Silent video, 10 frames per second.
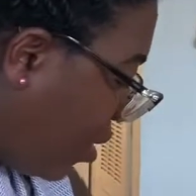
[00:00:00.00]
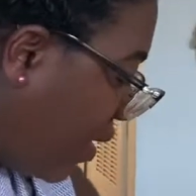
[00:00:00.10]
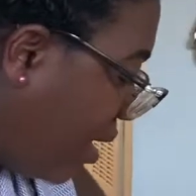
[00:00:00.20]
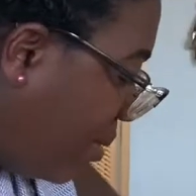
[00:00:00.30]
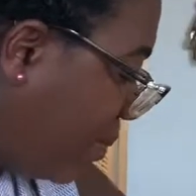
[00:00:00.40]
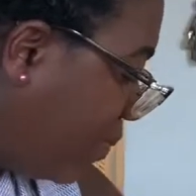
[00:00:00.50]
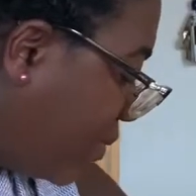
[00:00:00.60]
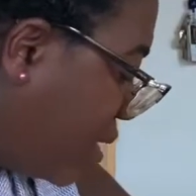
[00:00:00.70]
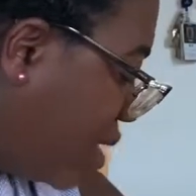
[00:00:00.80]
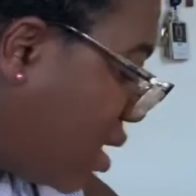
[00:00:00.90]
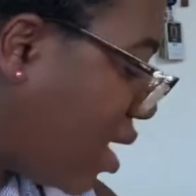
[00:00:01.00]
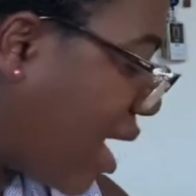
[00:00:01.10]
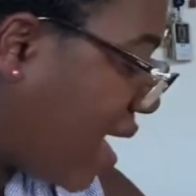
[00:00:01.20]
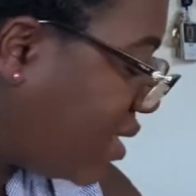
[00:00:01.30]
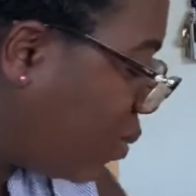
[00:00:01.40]
them,
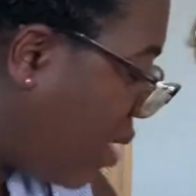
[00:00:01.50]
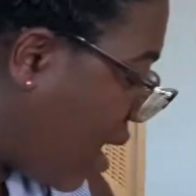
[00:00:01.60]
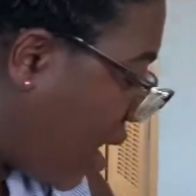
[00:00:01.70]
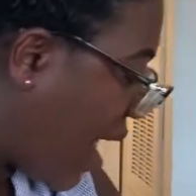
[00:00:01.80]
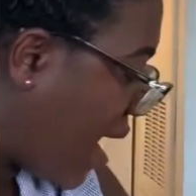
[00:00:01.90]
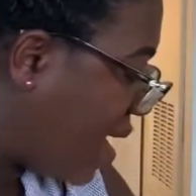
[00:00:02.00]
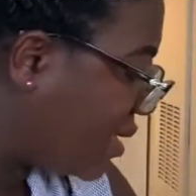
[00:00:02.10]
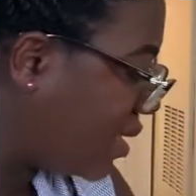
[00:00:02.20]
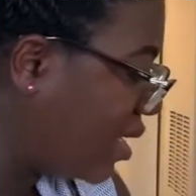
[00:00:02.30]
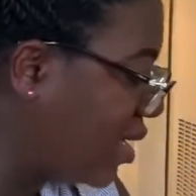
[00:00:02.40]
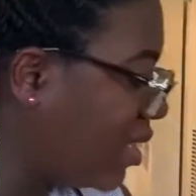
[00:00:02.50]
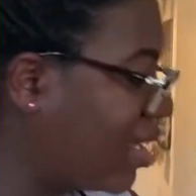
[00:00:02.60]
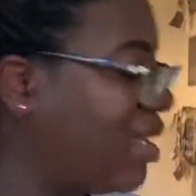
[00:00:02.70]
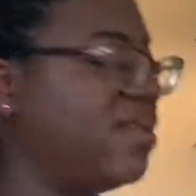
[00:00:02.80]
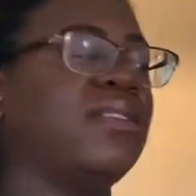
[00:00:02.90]
as well as the
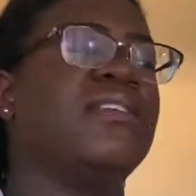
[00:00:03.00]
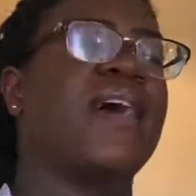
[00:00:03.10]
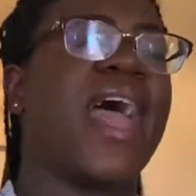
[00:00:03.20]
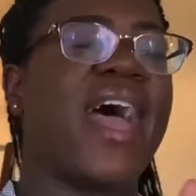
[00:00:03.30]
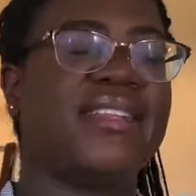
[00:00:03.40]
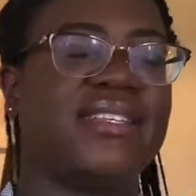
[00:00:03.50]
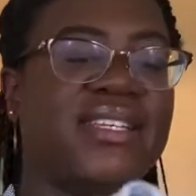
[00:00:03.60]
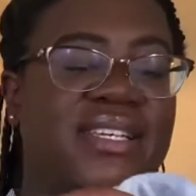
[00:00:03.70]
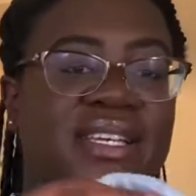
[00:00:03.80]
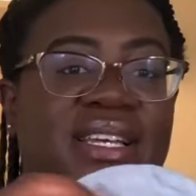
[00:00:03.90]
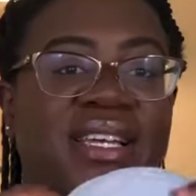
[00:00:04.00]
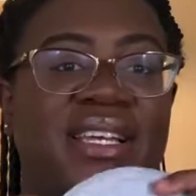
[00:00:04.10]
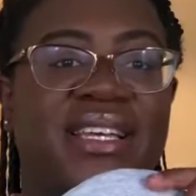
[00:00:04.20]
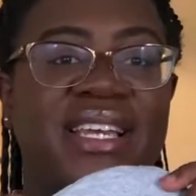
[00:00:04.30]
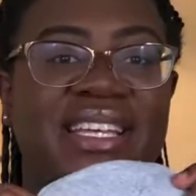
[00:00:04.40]
cute little hats.
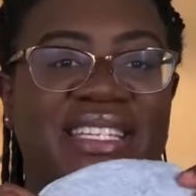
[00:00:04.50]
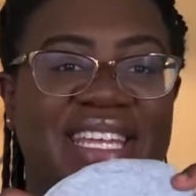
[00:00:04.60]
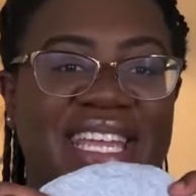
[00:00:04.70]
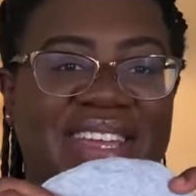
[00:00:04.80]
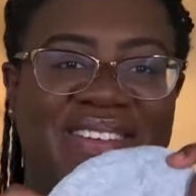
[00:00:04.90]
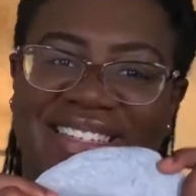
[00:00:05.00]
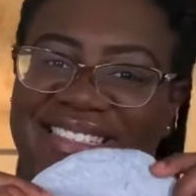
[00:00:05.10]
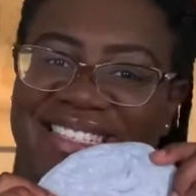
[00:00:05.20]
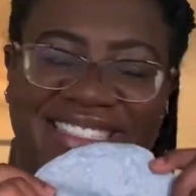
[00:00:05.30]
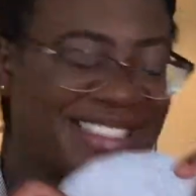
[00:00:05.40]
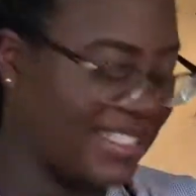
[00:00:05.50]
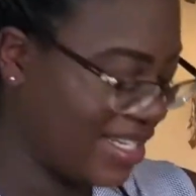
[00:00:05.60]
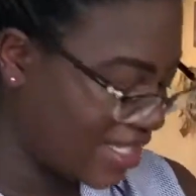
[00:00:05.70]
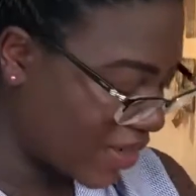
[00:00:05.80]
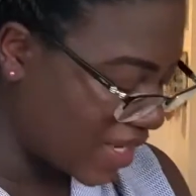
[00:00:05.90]
Isn't it cute?
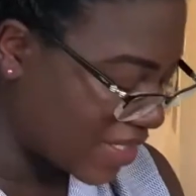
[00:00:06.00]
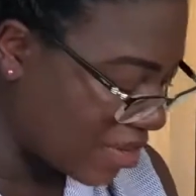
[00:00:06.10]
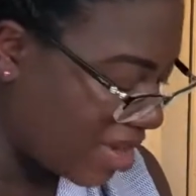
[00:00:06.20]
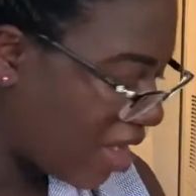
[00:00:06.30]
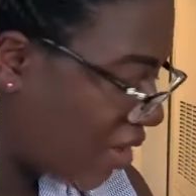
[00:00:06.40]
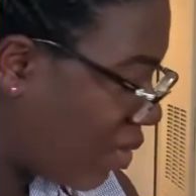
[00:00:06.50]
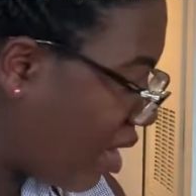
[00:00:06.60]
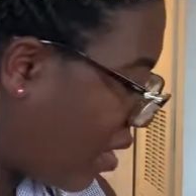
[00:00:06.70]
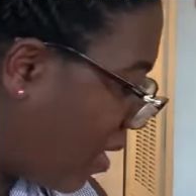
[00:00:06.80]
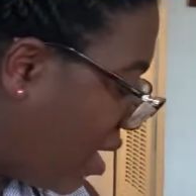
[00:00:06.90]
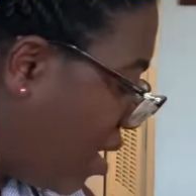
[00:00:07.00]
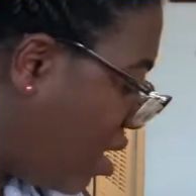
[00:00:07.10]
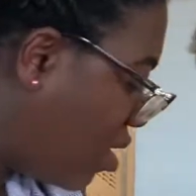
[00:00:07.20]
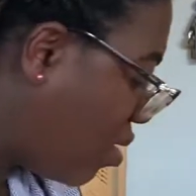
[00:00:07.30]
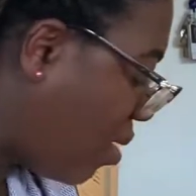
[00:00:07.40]
So that's going to be her going
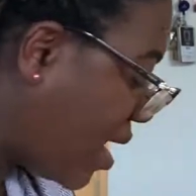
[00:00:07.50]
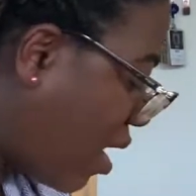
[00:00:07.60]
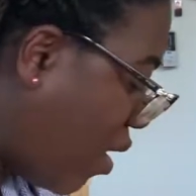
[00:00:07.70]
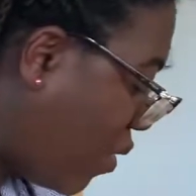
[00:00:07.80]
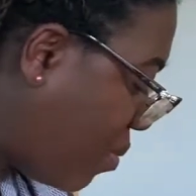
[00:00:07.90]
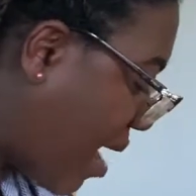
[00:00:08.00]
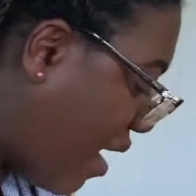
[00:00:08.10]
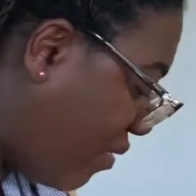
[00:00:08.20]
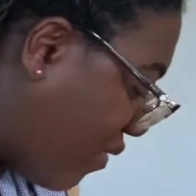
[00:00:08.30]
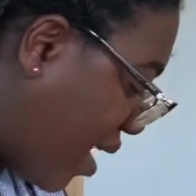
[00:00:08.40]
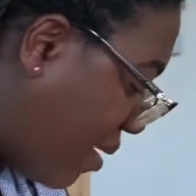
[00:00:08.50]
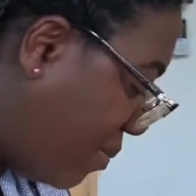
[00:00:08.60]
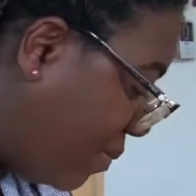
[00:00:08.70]
home outfit.